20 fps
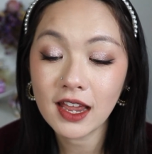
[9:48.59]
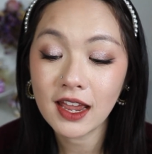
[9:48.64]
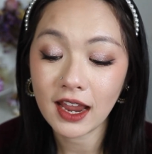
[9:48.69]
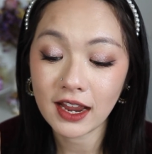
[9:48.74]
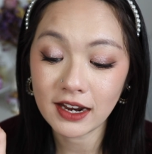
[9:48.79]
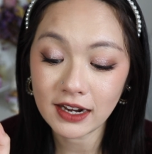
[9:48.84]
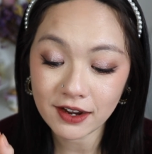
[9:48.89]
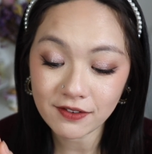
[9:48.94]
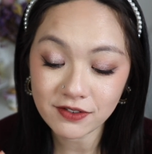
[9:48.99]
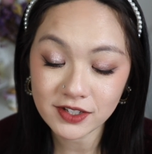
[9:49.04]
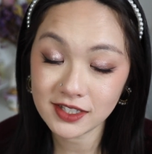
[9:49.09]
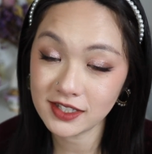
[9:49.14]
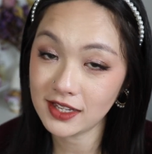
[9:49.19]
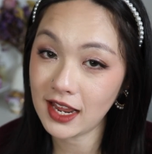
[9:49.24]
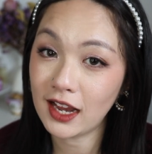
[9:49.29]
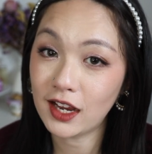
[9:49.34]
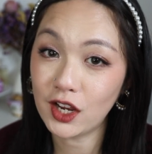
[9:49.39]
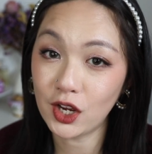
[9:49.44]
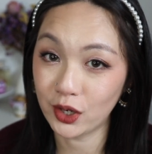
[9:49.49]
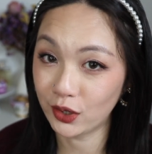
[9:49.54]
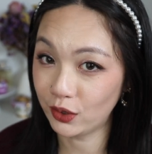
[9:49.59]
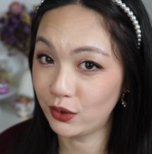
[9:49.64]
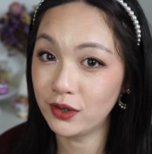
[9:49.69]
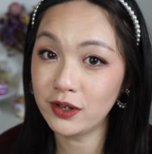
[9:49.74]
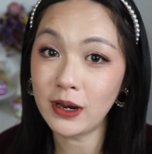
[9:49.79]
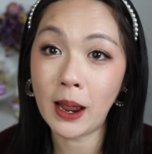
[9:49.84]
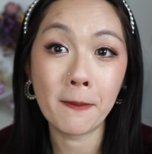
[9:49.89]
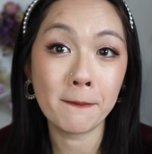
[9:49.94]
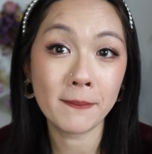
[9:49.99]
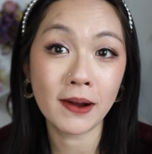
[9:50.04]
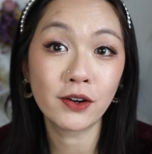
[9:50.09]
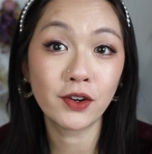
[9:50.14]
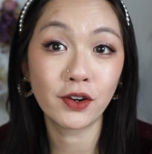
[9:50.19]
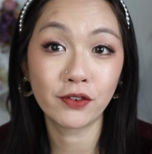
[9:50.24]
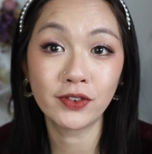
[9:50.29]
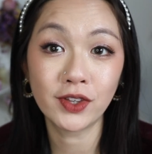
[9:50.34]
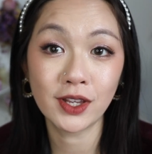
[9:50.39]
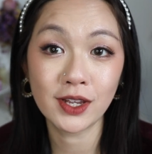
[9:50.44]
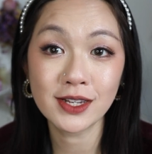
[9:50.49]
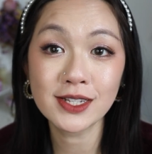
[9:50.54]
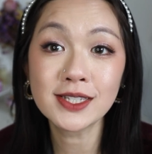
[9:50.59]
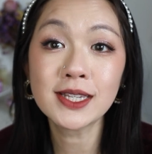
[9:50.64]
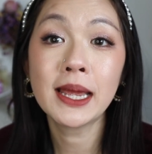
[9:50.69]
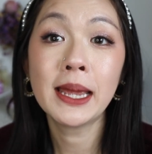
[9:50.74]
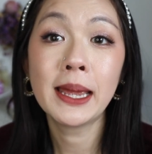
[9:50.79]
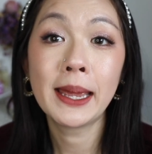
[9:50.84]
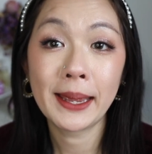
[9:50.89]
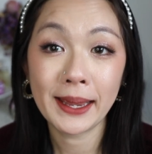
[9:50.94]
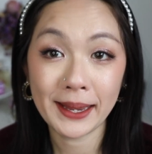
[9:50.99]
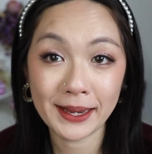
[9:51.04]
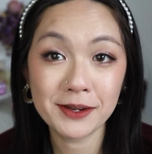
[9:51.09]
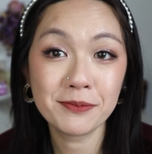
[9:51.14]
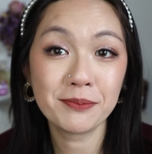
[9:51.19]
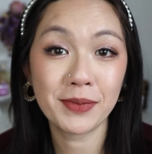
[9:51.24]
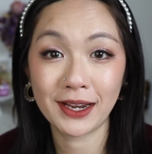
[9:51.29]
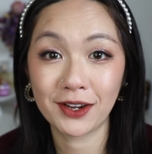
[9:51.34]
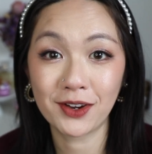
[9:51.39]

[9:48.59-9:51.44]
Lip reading: and I've stacked a good amount of this. in my